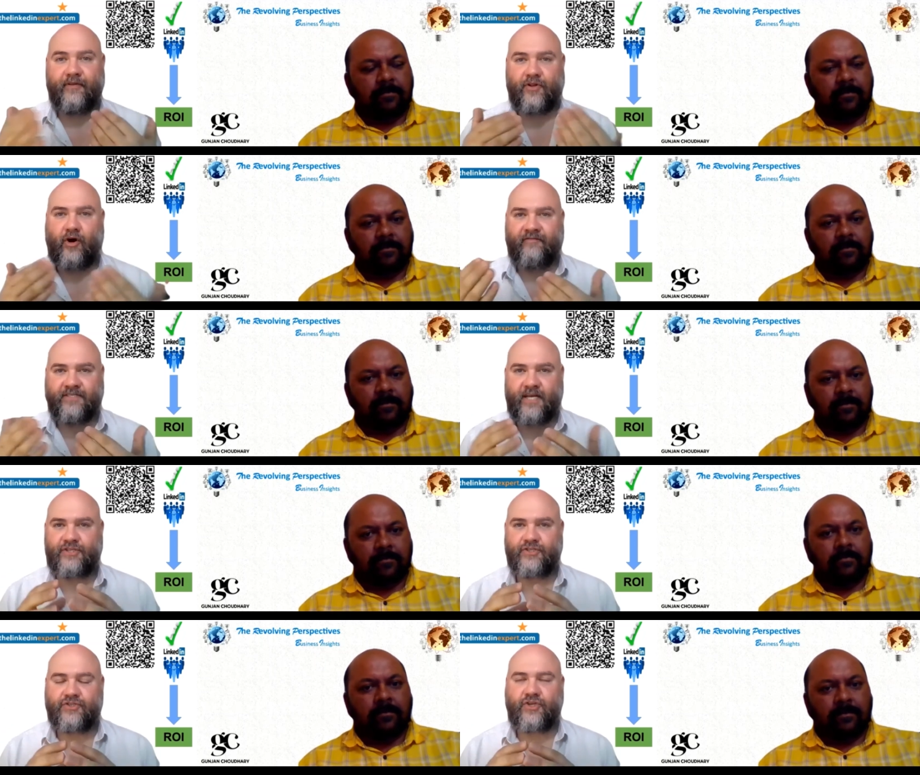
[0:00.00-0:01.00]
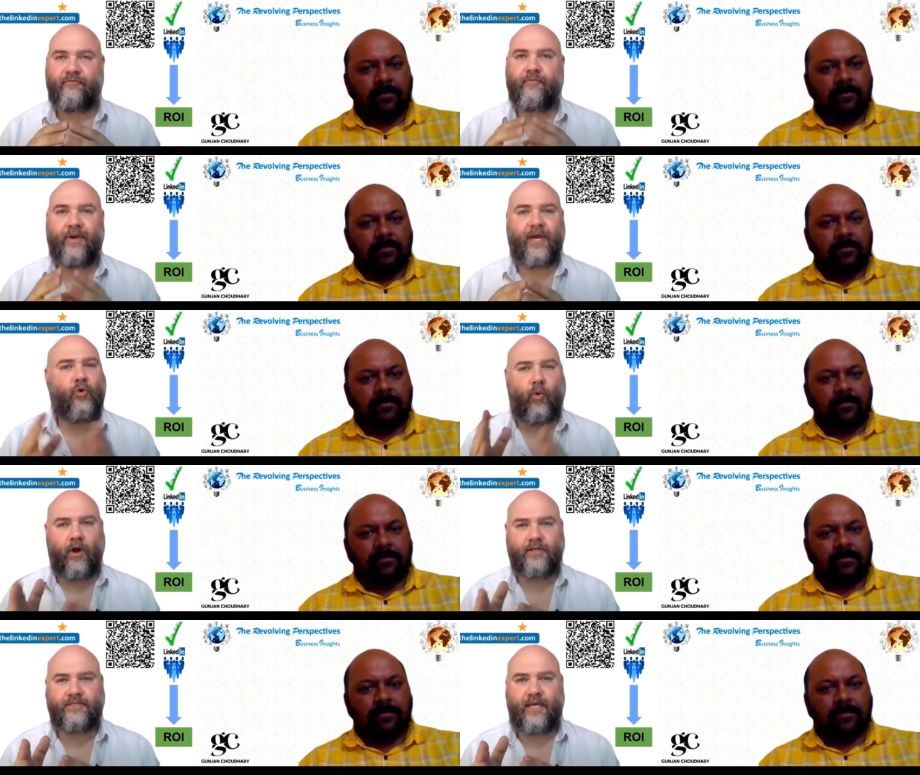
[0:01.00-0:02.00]
Speaker 1: conversation. So for me,
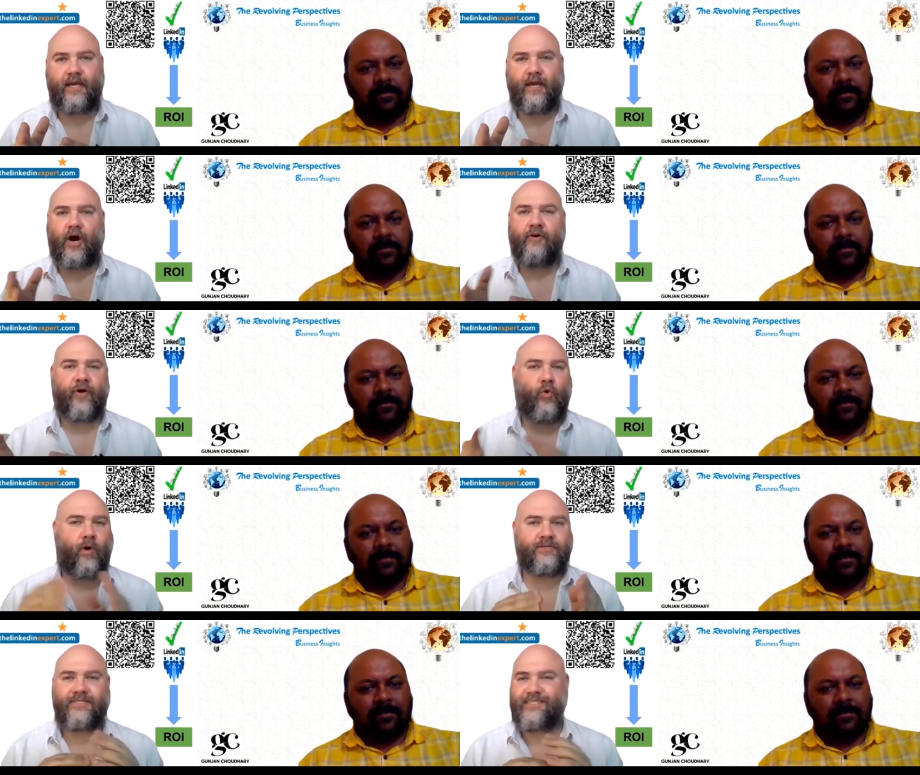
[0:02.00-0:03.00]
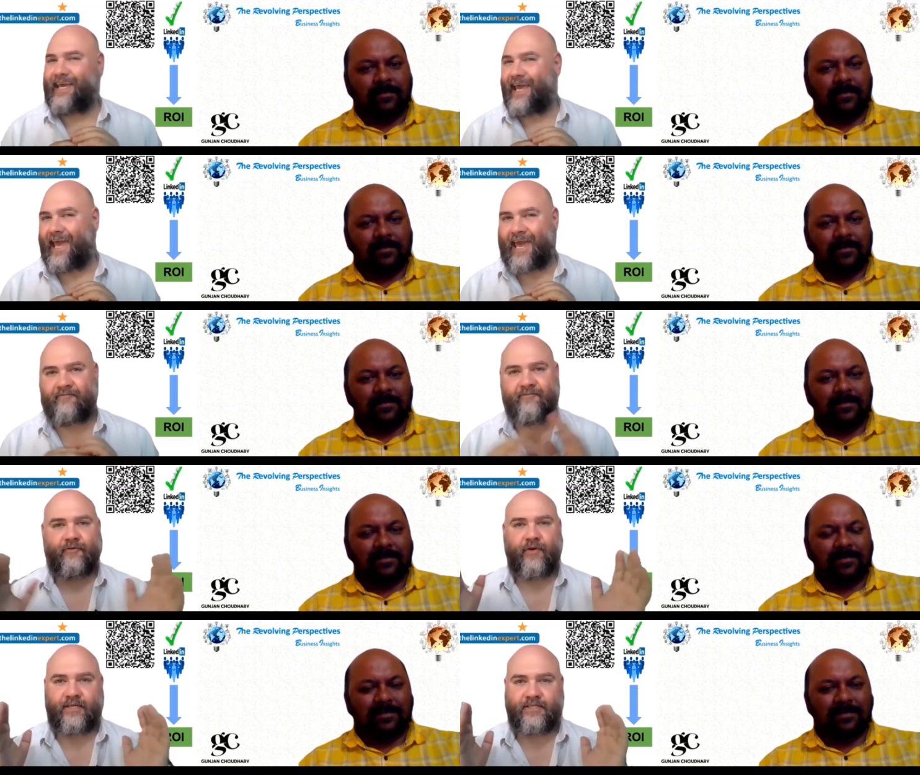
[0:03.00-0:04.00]
quality over quantity
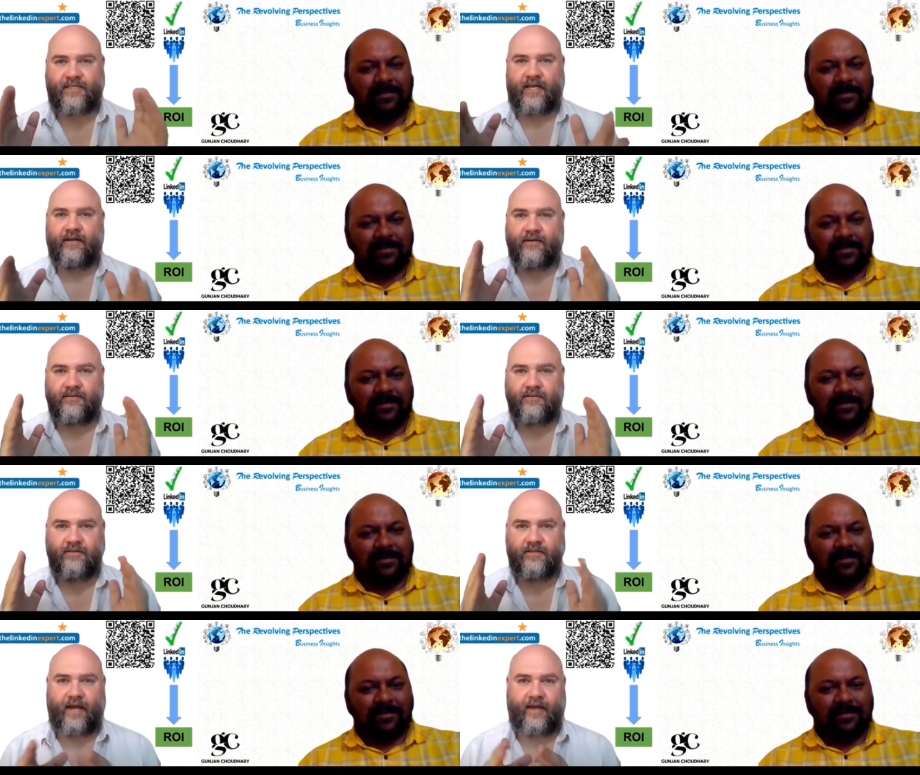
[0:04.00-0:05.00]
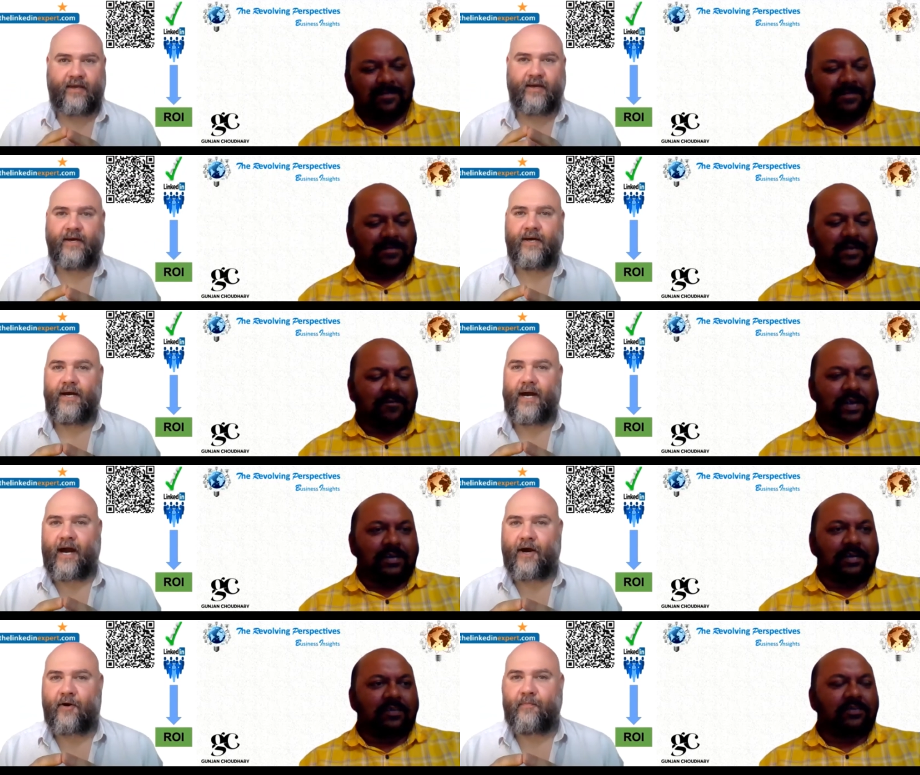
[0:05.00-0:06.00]
every single day.
Speaker 2: Um,
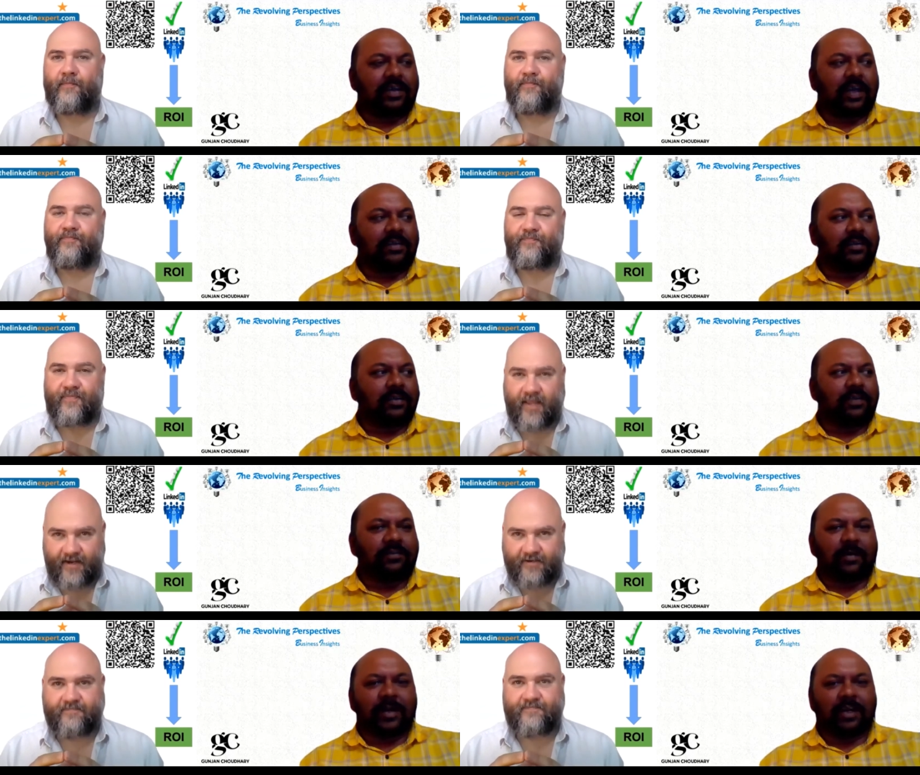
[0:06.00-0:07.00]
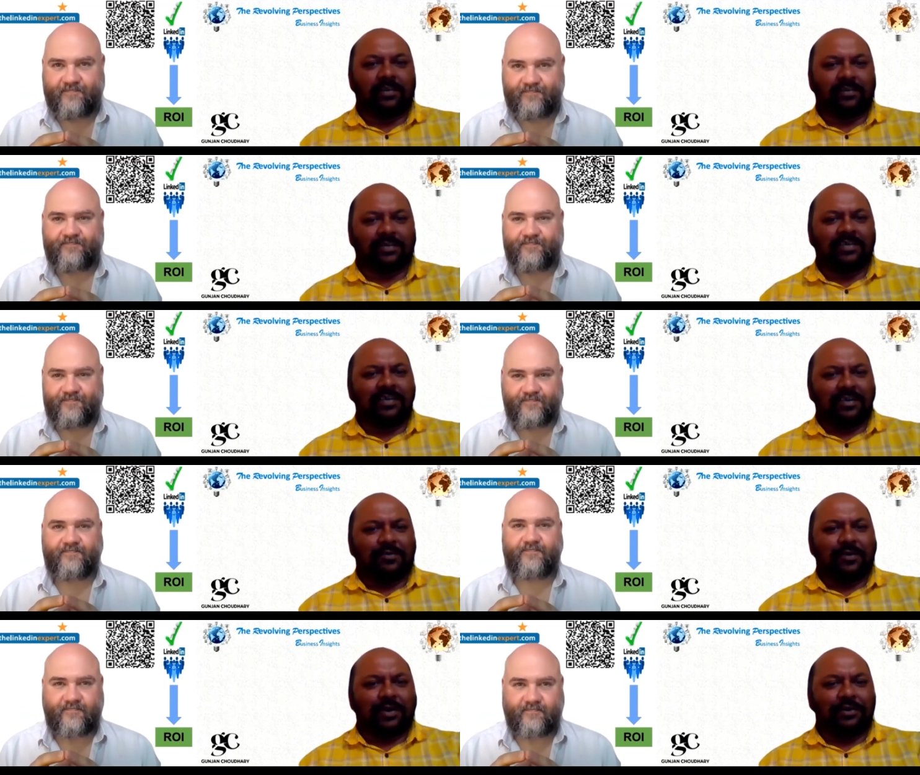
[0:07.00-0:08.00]
and I think this, this summarizes
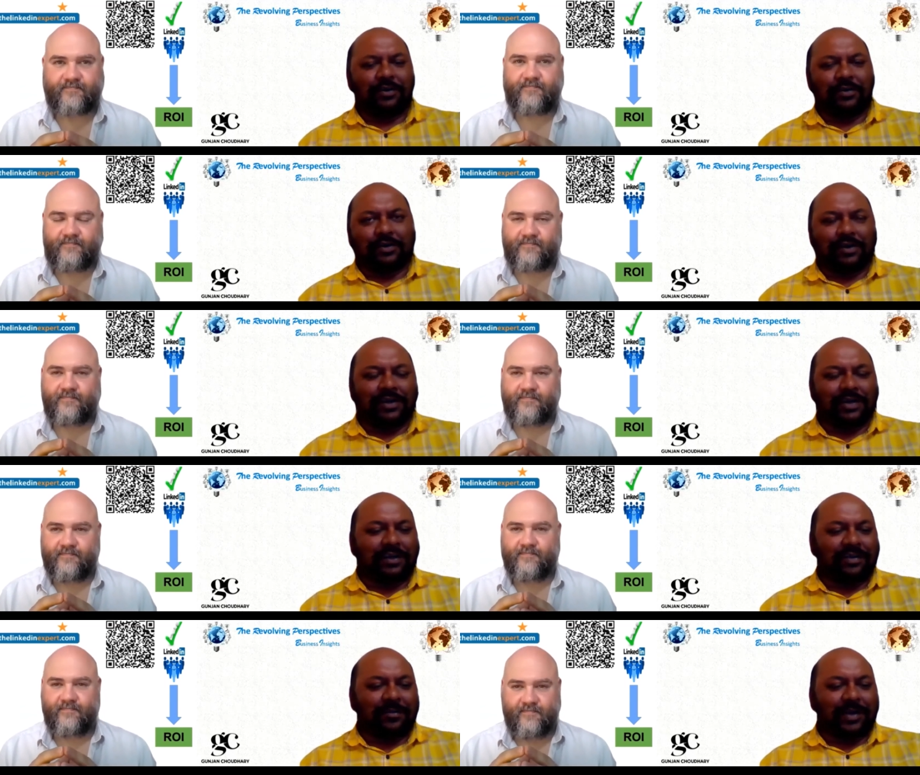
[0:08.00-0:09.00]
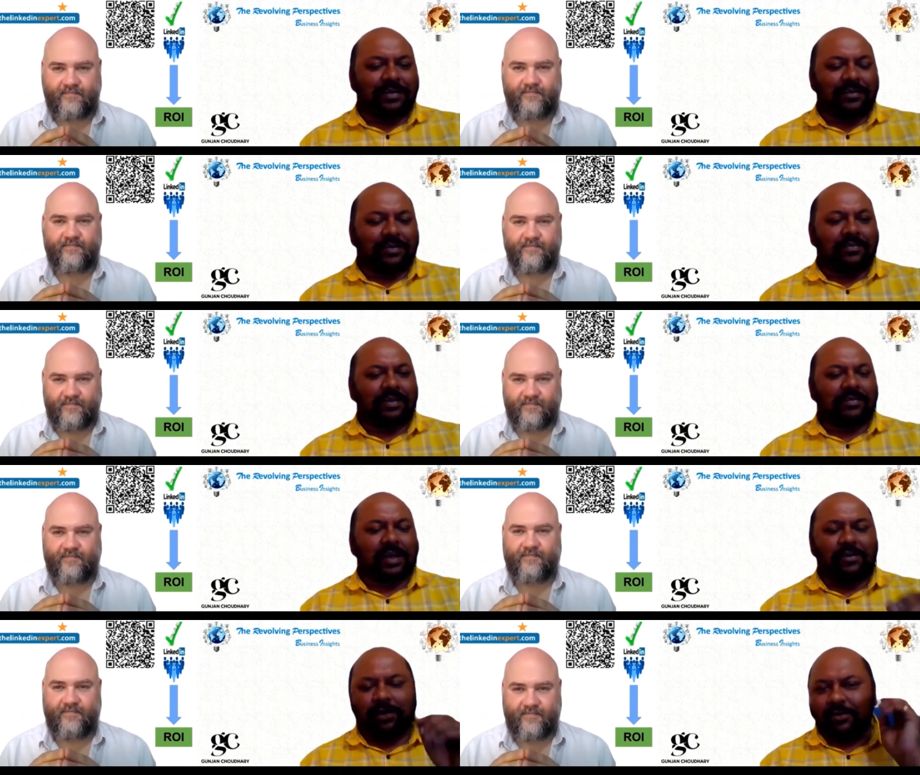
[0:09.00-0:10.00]
quality over quantity. It summarizes. This is exactly
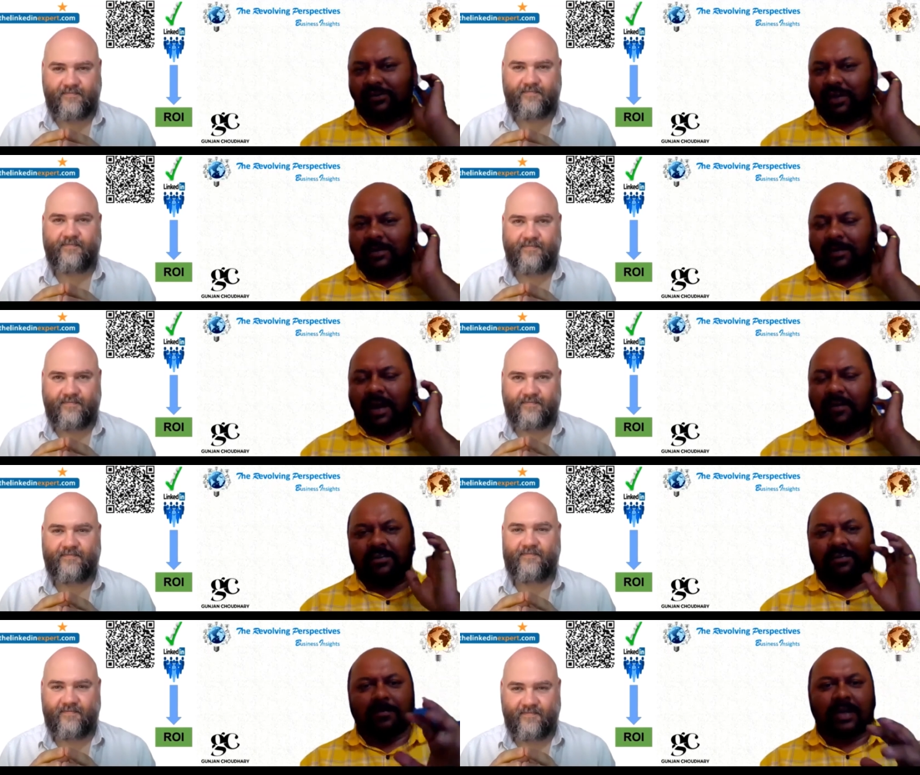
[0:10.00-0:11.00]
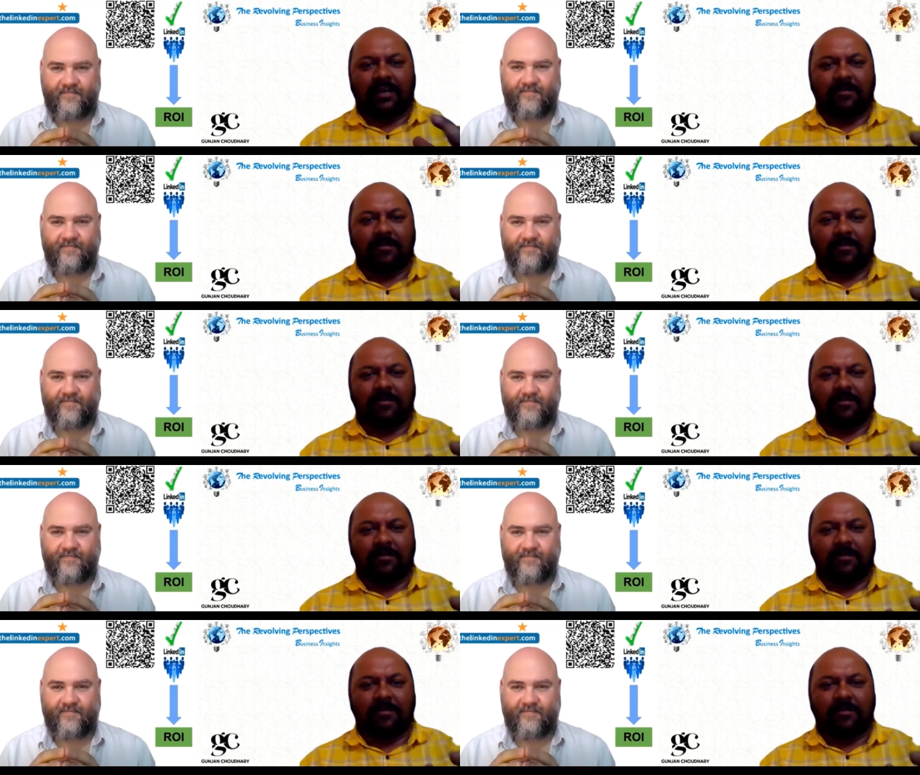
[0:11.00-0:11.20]
what I was telling. Have lesser, but have